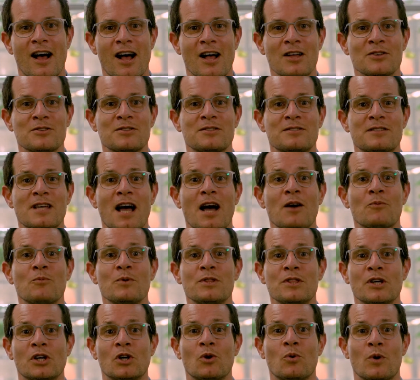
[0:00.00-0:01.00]
I'll start with
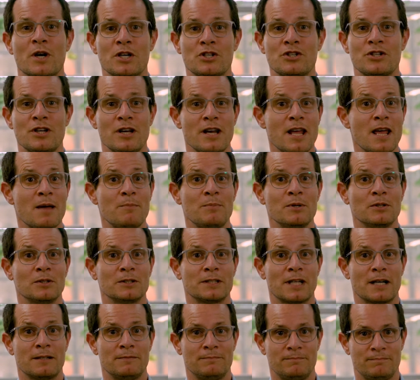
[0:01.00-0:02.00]
the questionnaire
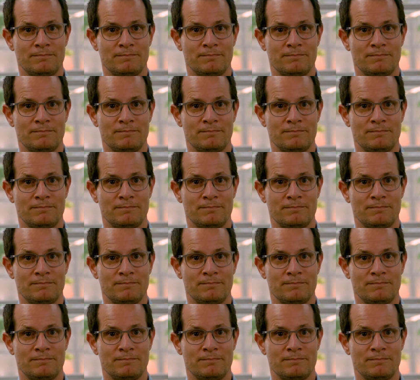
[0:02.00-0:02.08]
builder.